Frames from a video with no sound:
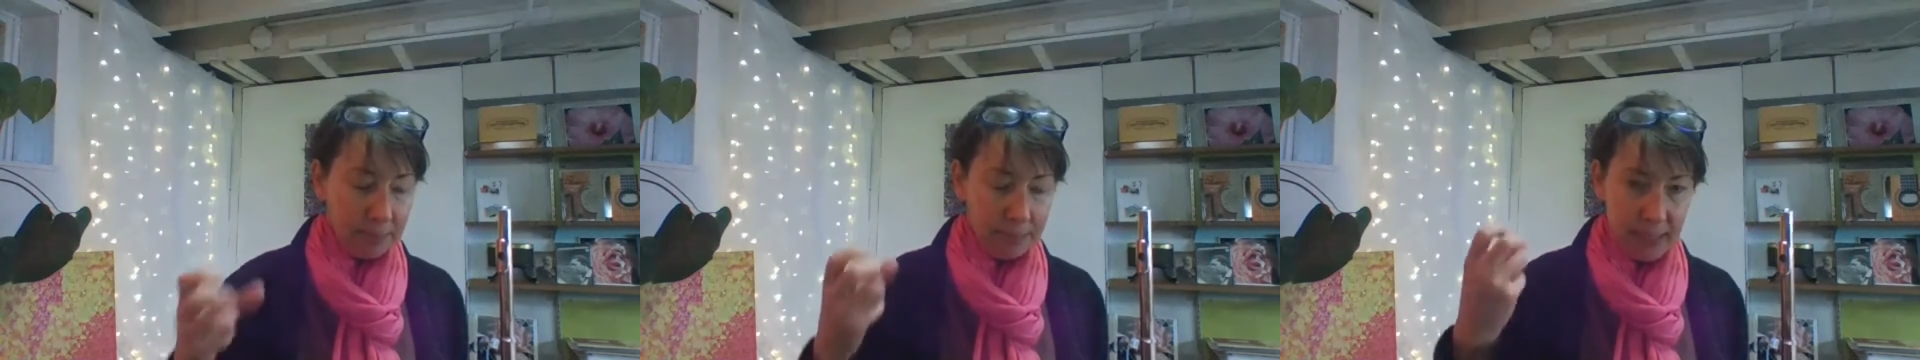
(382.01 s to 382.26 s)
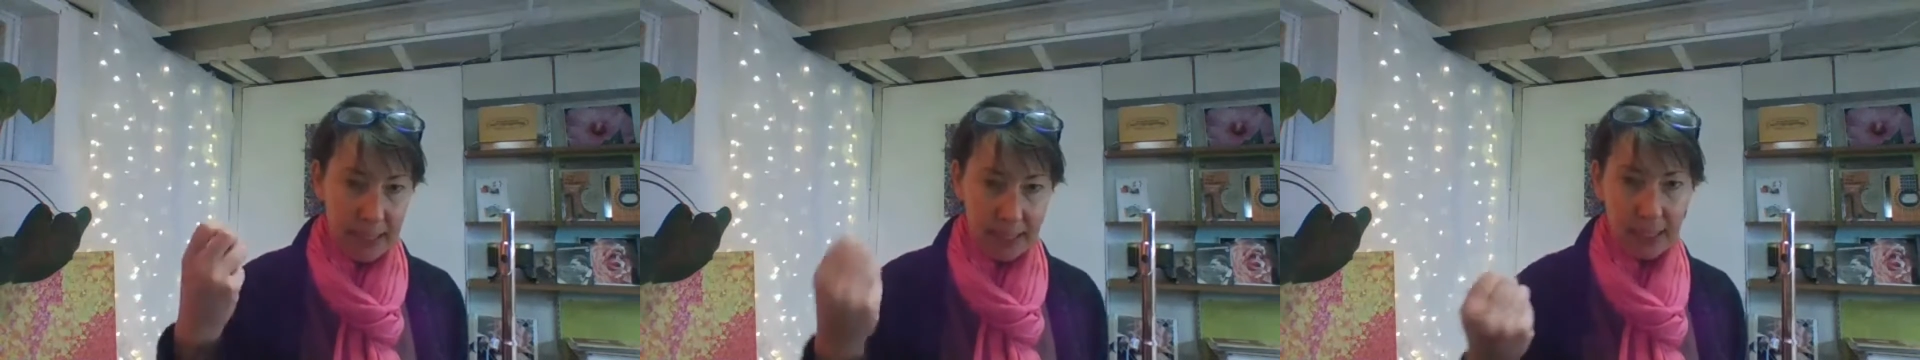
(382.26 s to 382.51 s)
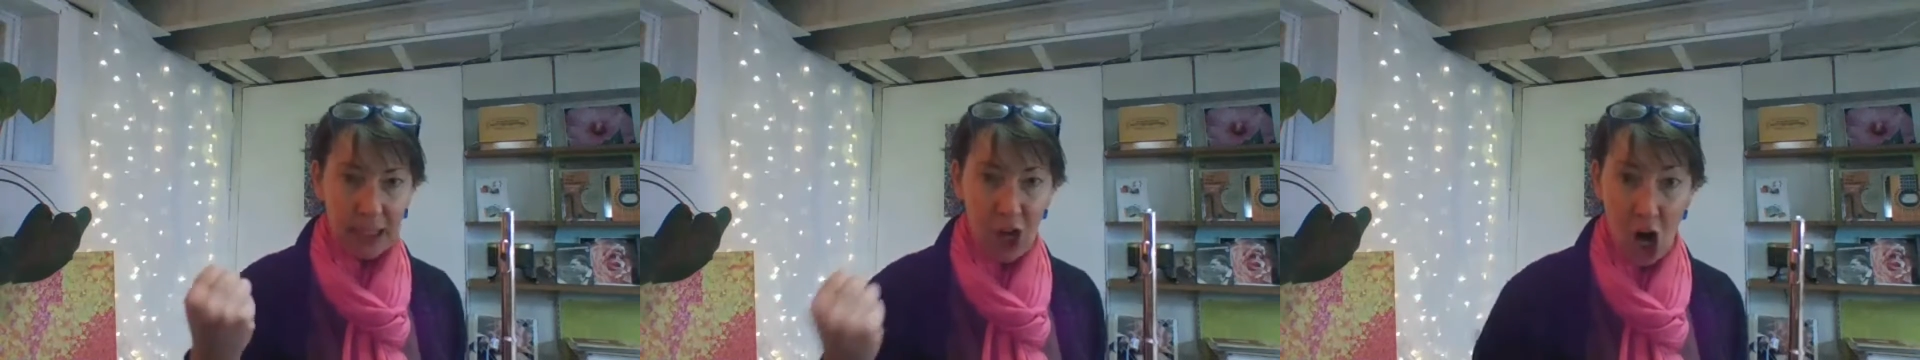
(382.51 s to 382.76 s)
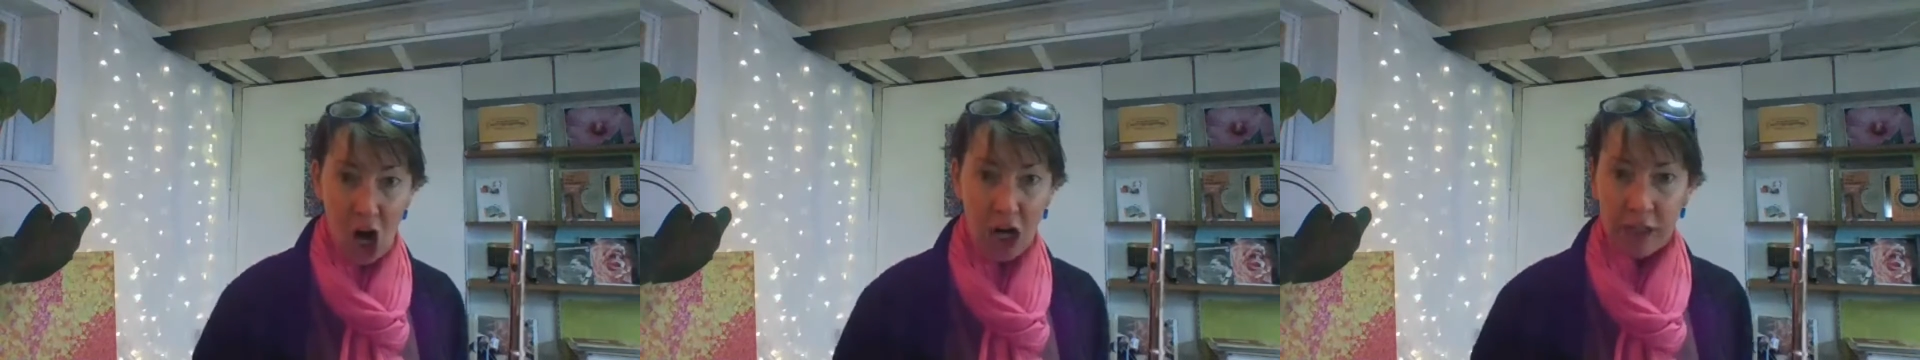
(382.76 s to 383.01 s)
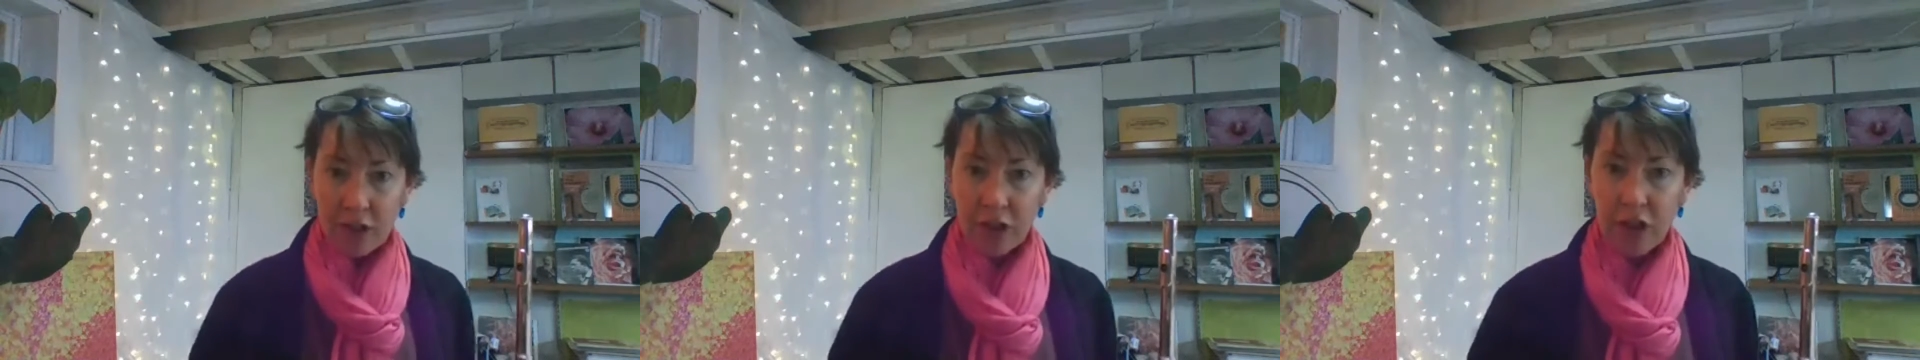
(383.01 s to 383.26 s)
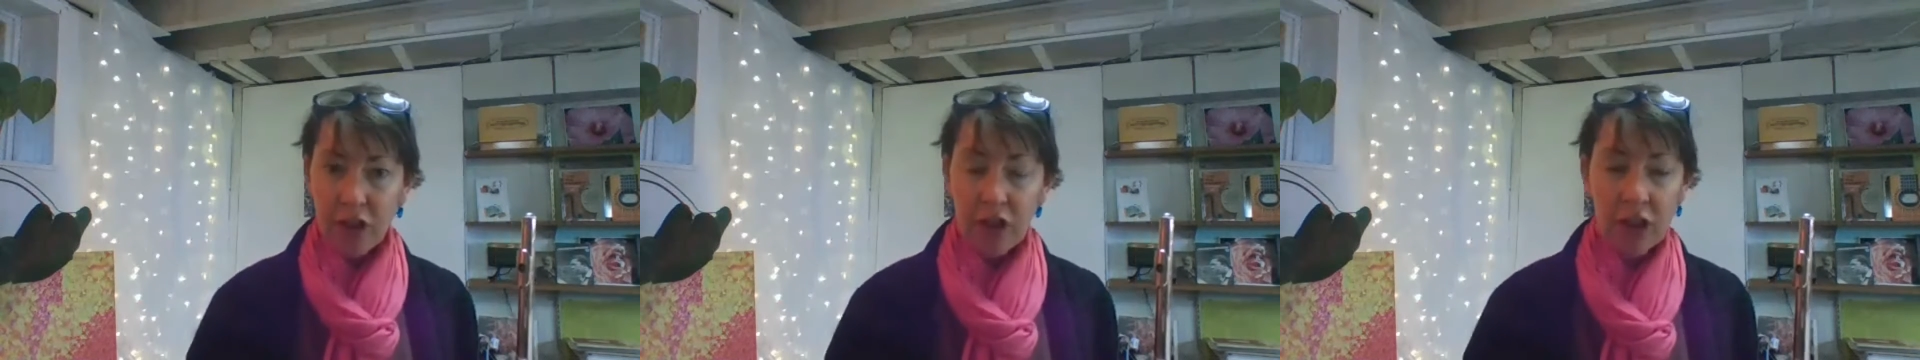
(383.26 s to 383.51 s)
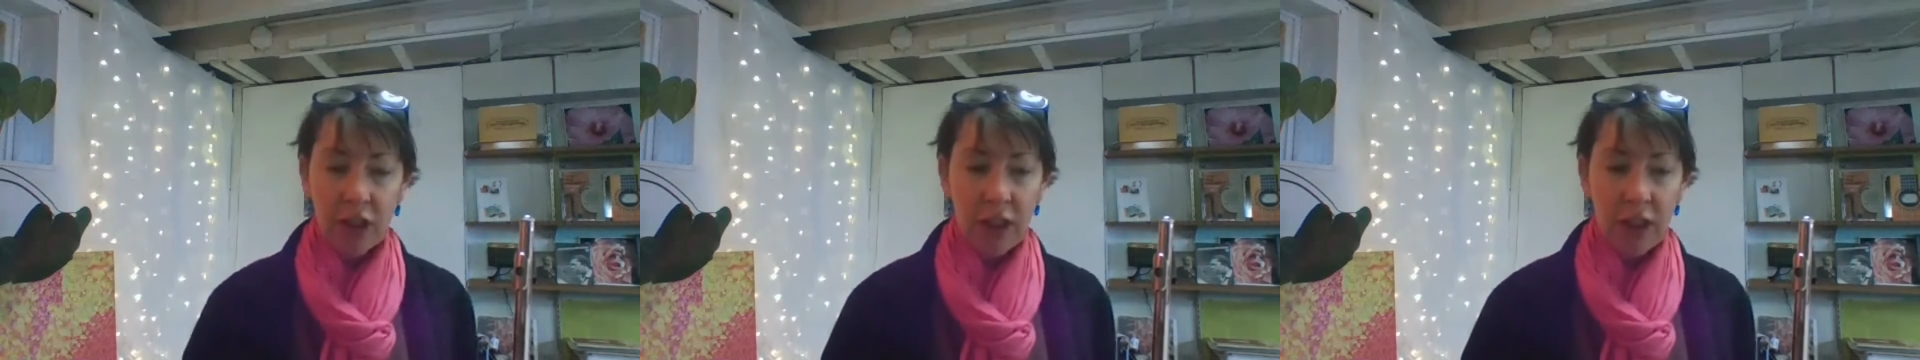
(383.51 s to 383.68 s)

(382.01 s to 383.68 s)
be nice and harsh.